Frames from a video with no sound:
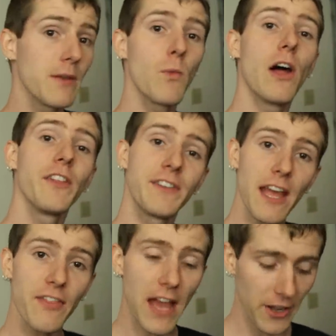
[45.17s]
and while the
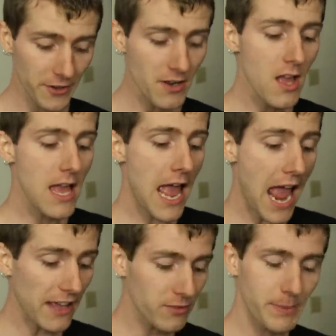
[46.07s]
DeathAdder
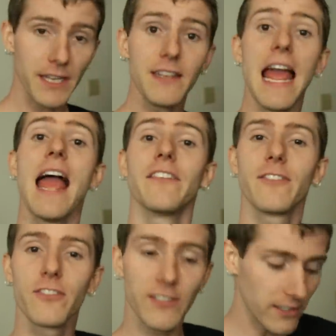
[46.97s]
has been and
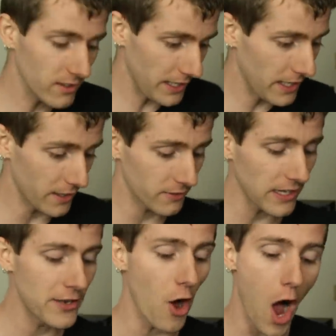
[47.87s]
still is an